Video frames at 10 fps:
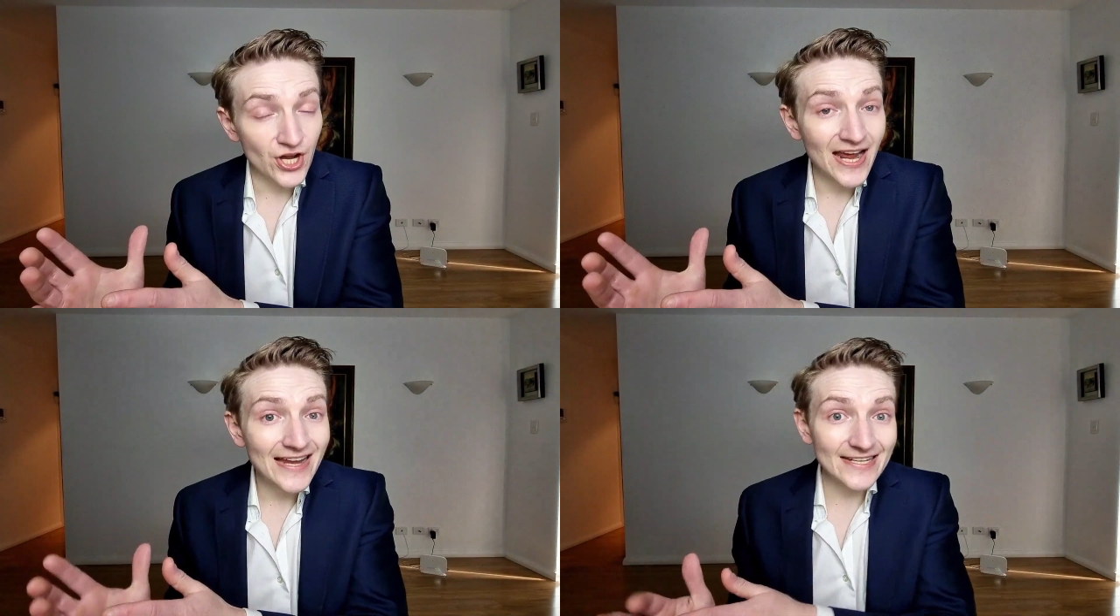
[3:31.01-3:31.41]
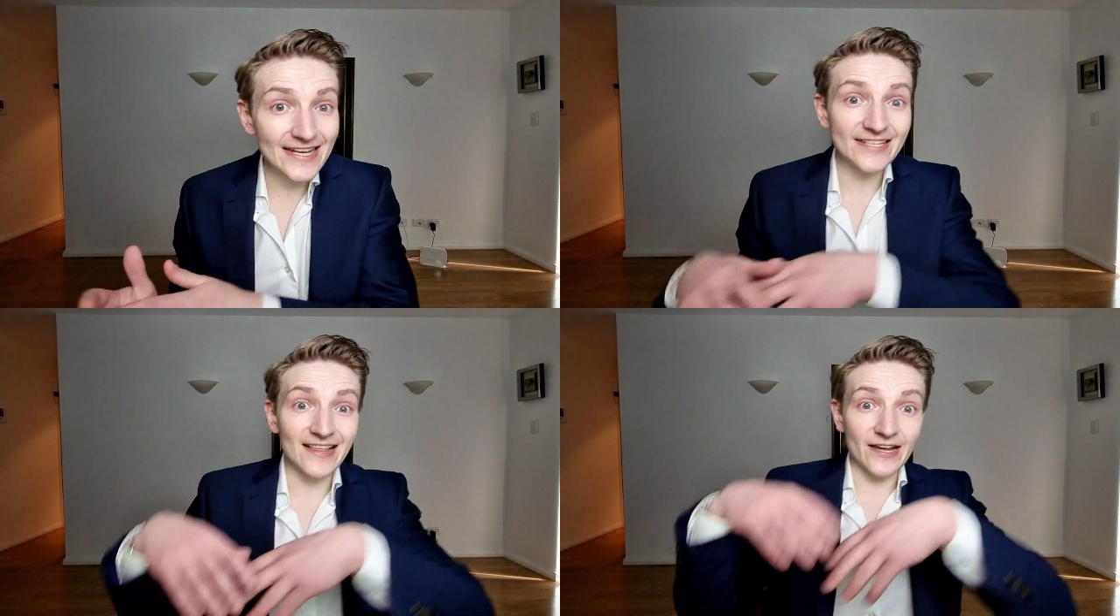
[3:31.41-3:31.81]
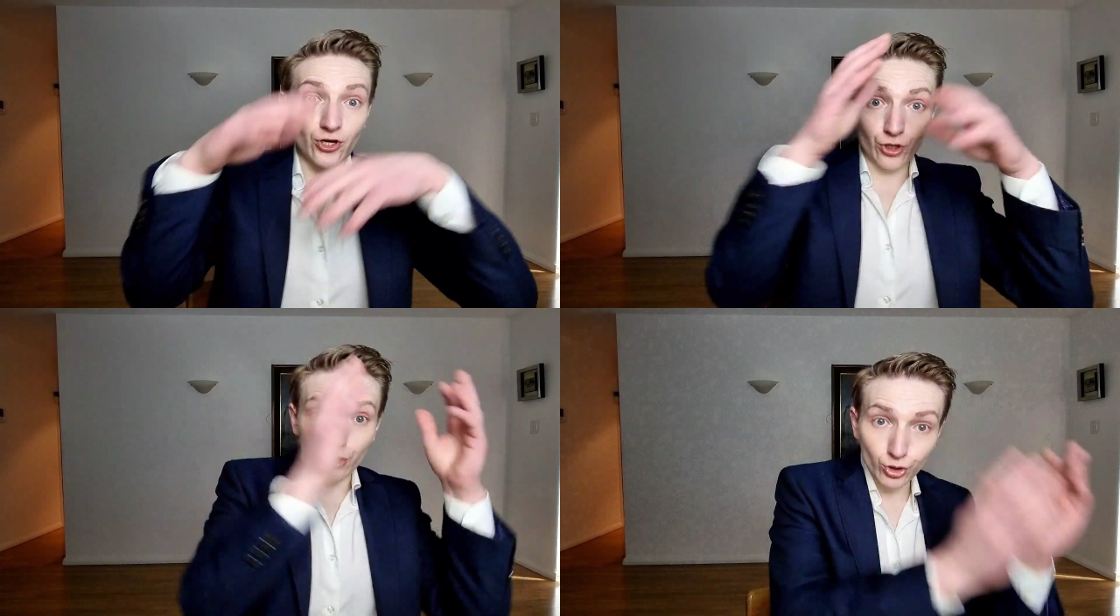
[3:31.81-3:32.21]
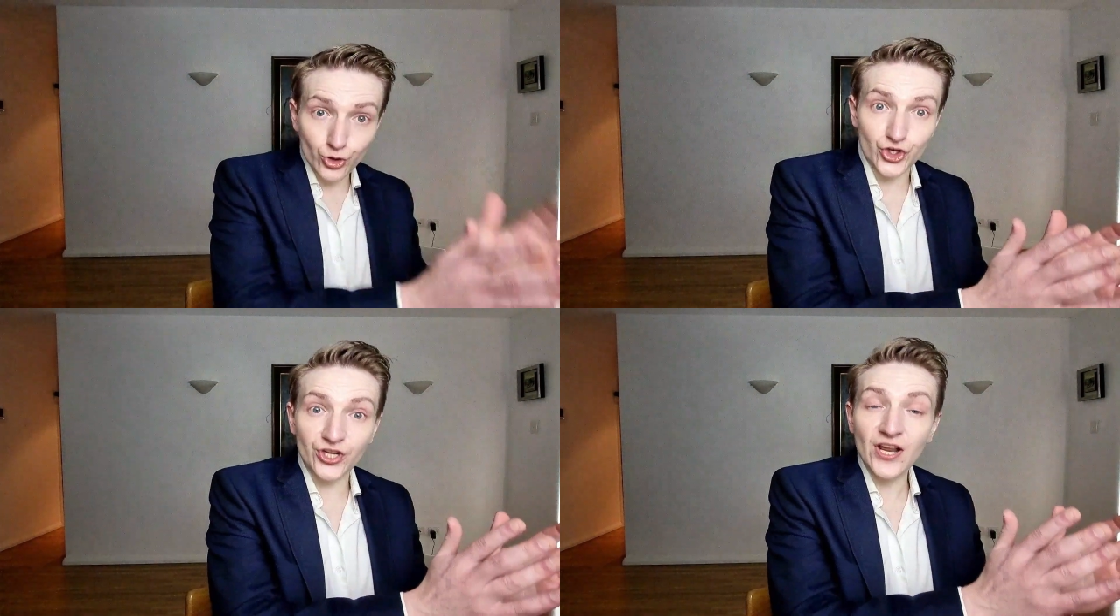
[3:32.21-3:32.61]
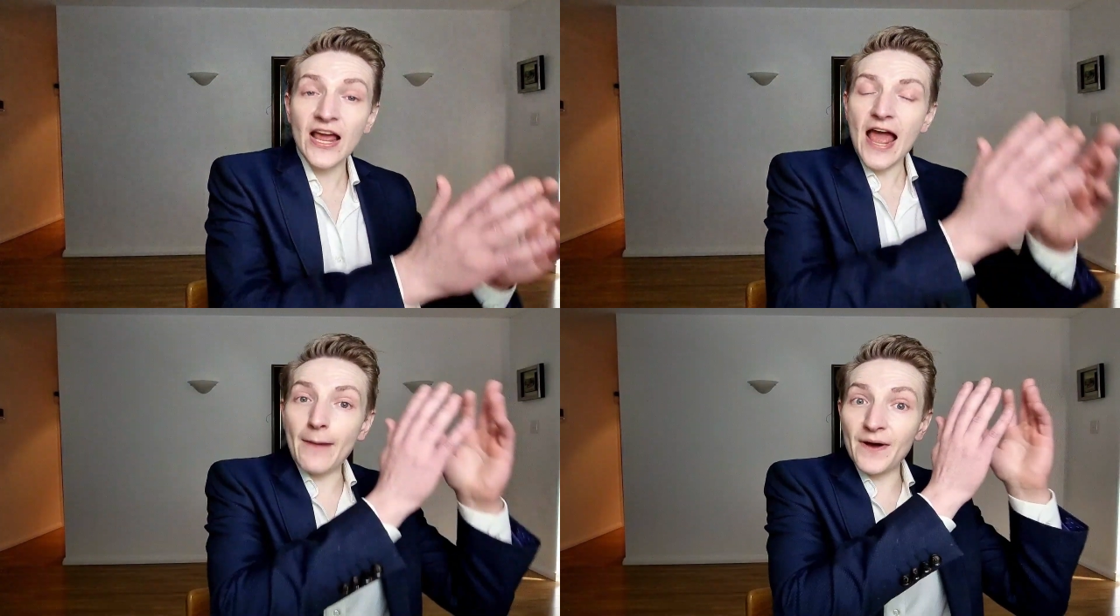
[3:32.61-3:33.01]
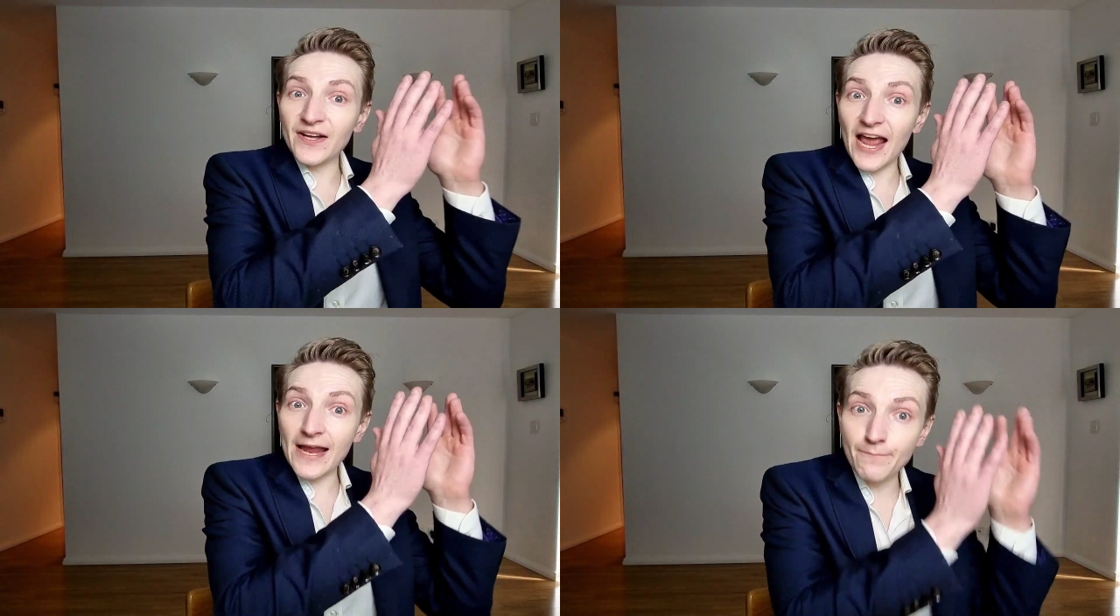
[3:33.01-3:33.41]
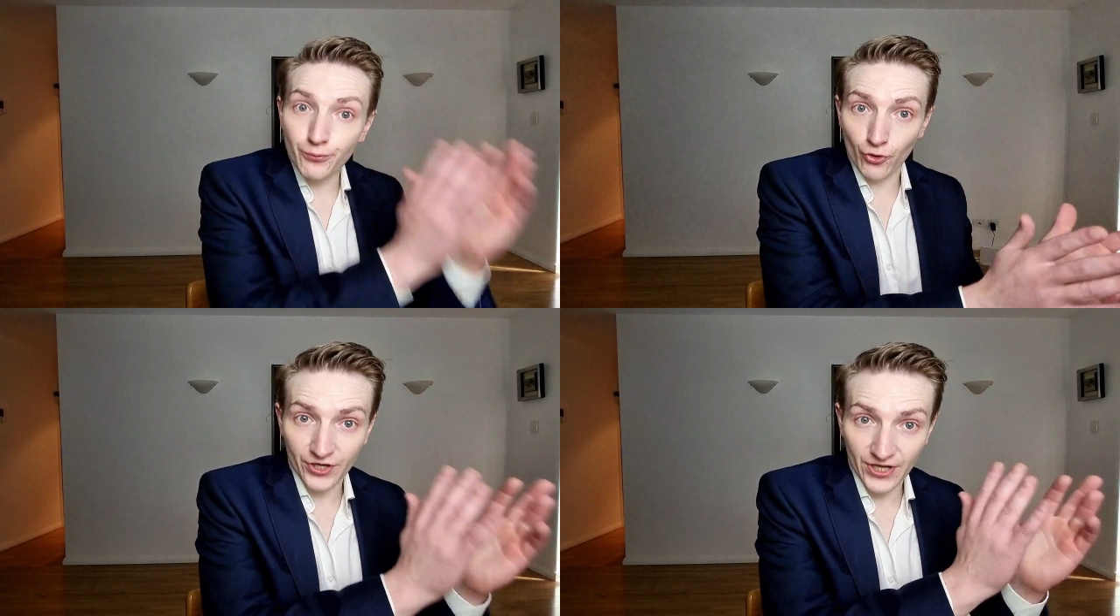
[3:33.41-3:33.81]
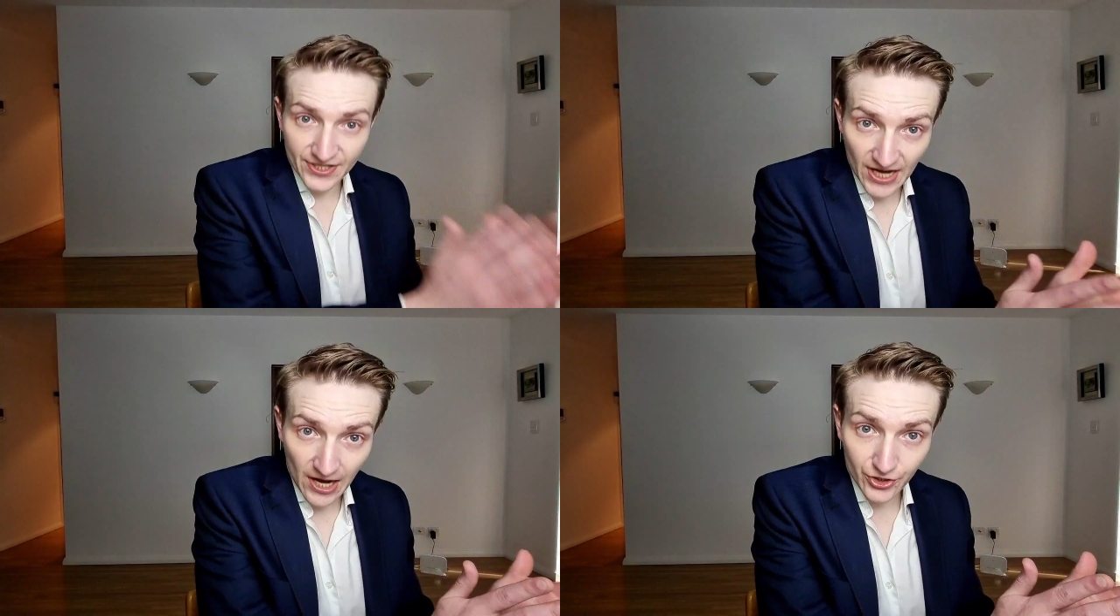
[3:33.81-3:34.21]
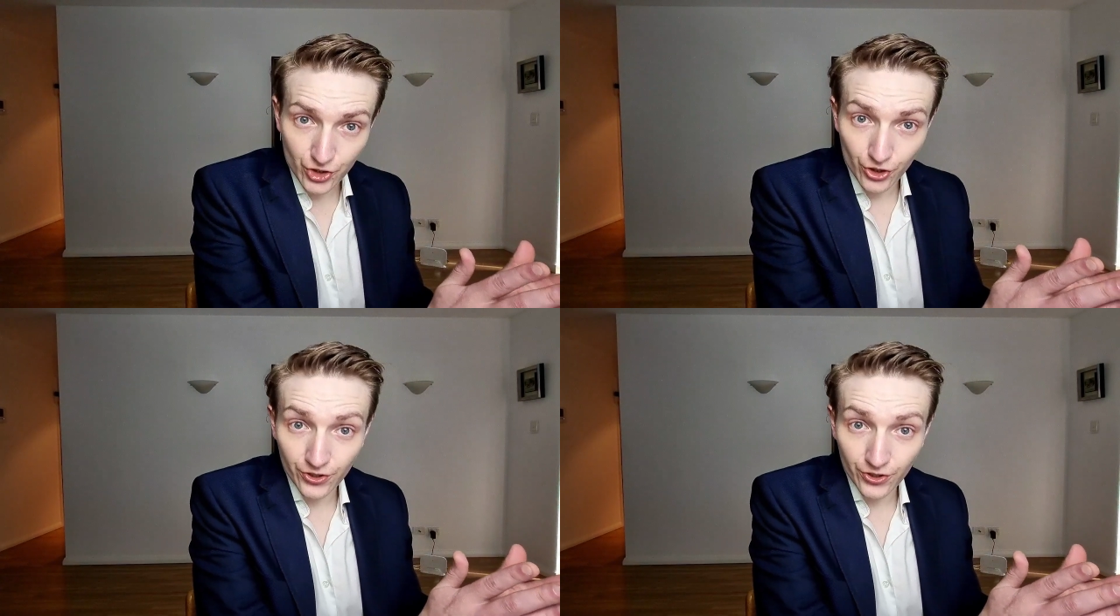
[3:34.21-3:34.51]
to get to that conclusion about a broader downturn.